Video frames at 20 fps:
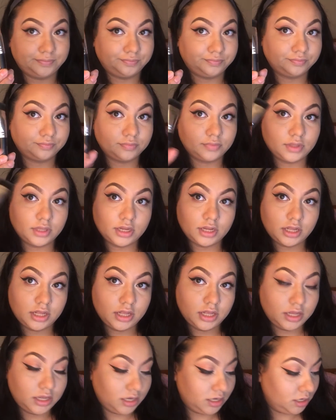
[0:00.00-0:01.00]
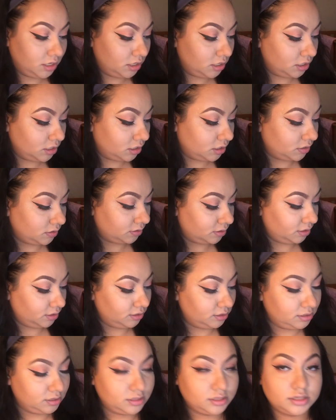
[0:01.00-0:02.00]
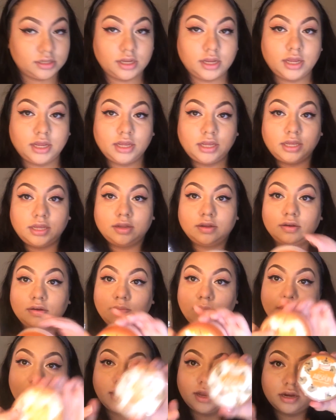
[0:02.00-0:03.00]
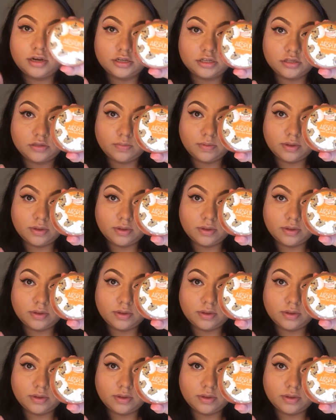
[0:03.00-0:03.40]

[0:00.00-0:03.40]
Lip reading: gonna make it look smaller. Then I'm gonna go with this flat